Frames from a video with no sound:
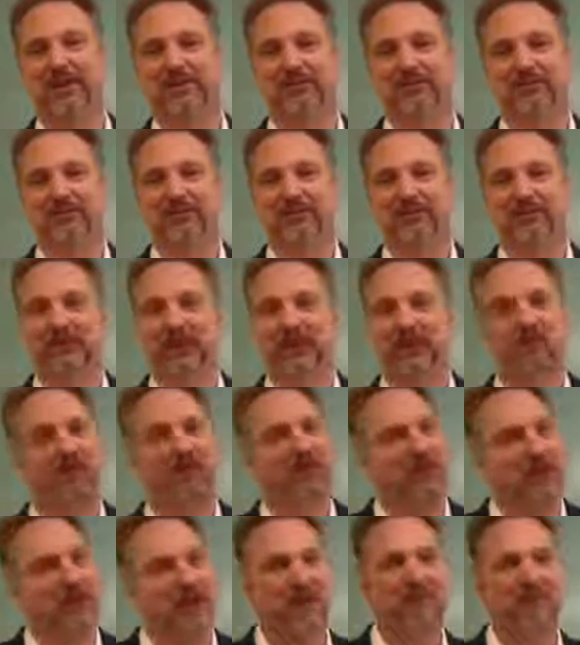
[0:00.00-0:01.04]
deal.
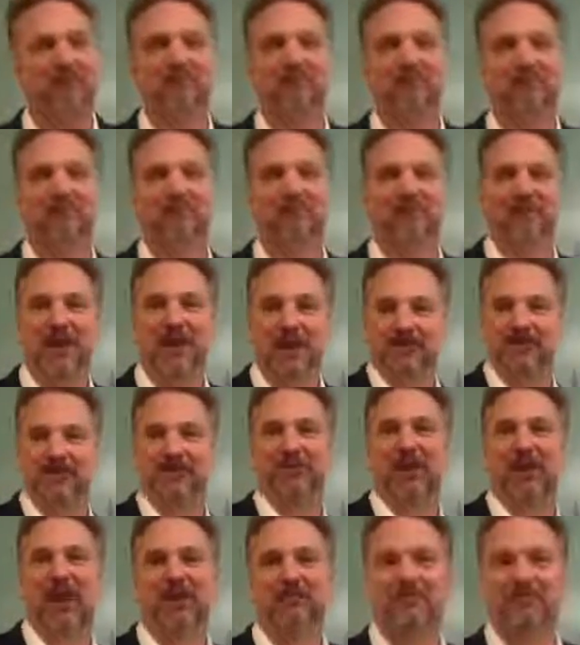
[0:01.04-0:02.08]
And with that, that's
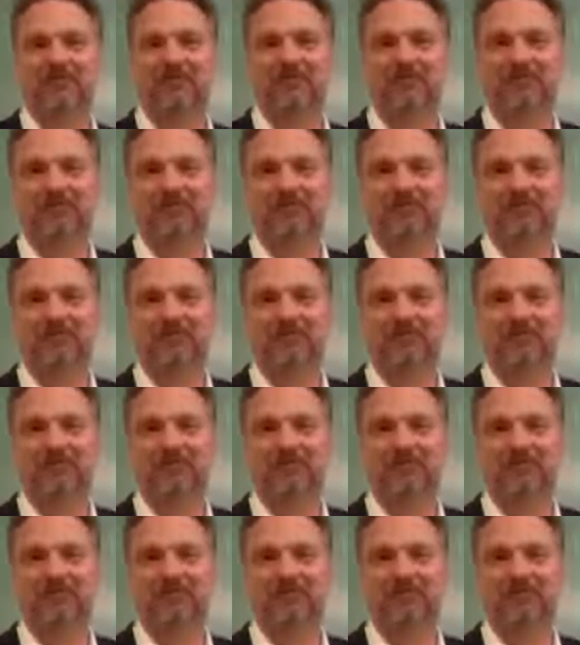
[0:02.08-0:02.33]
a wrap.